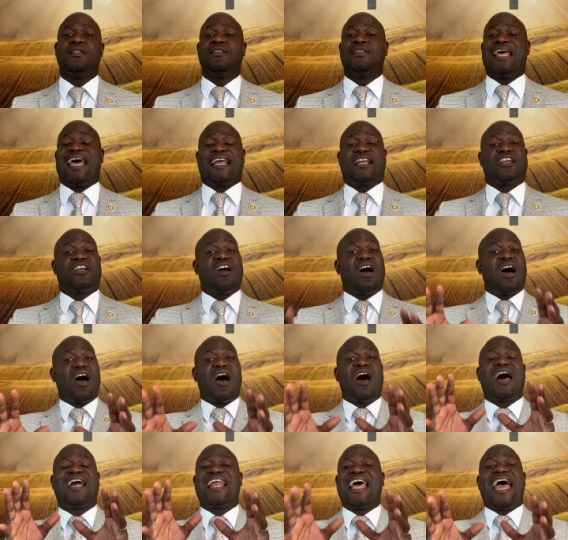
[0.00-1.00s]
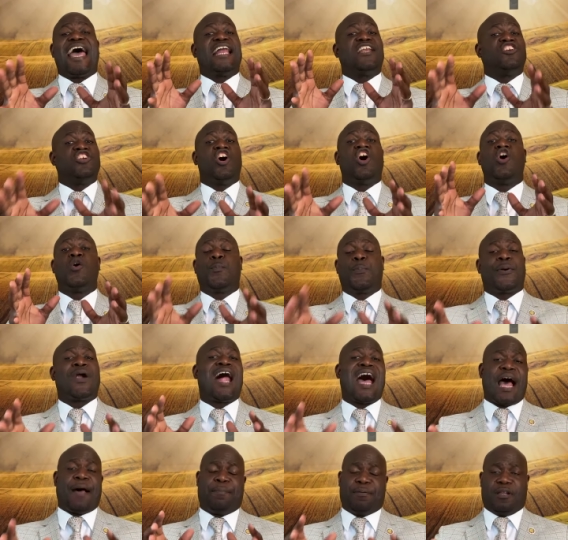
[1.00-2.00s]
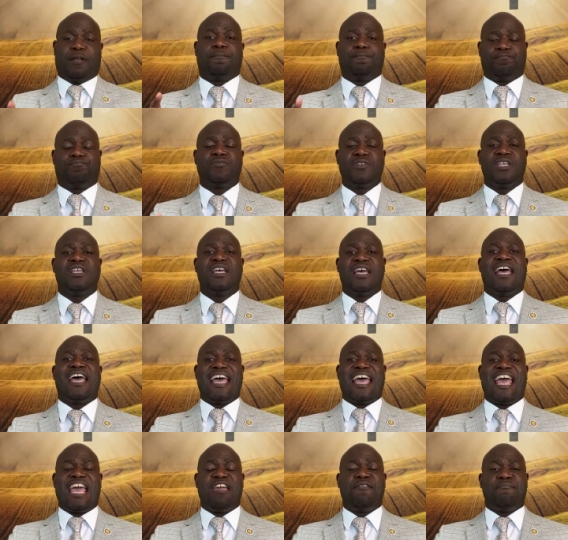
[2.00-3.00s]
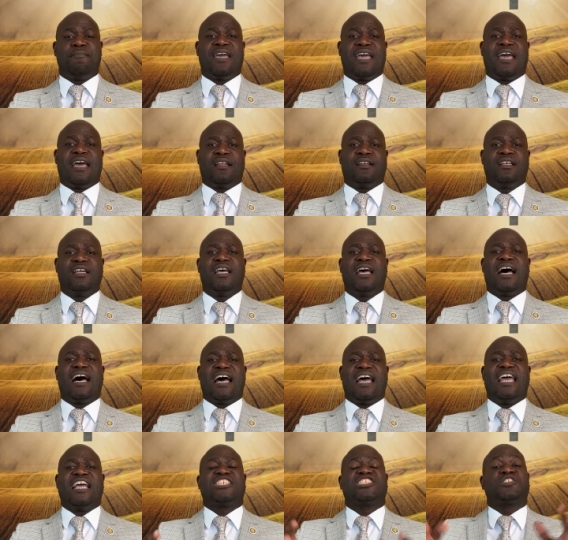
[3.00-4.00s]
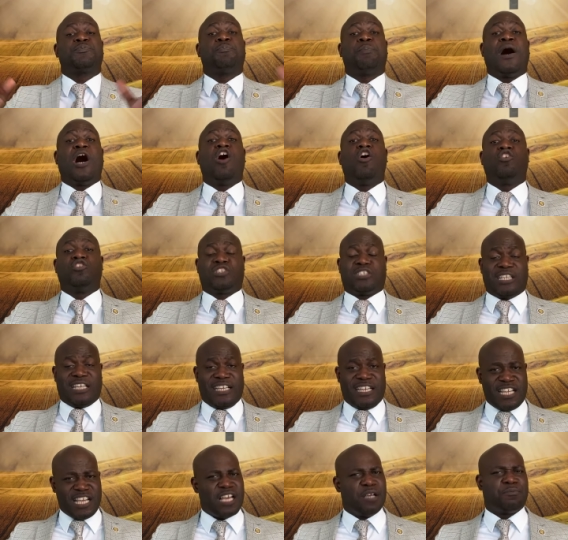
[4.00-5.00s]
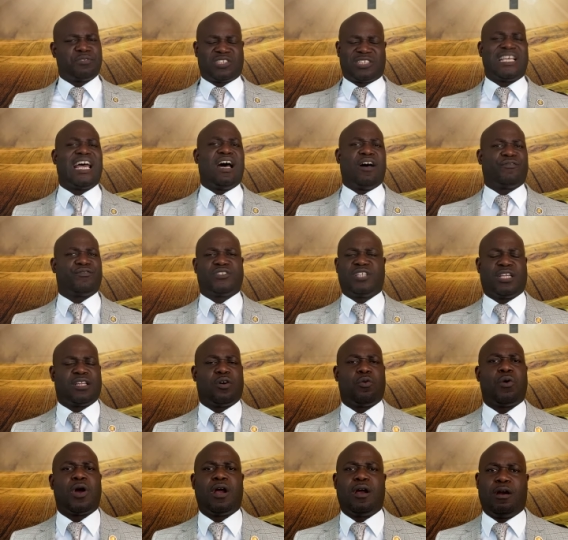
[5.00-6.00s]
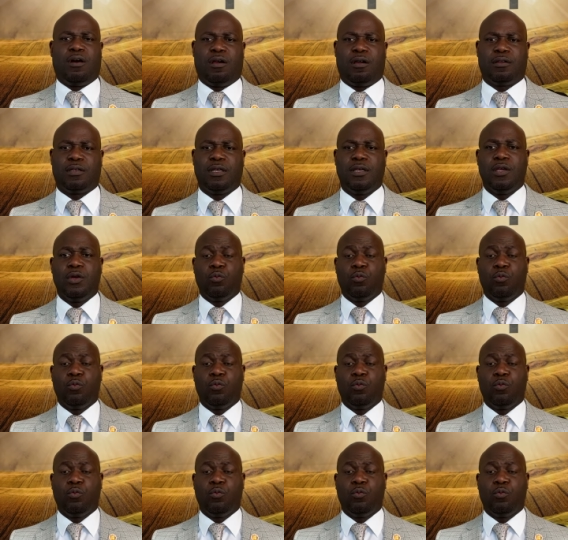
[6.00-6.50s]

that God had no problem amen, uh, exposing himself to the world.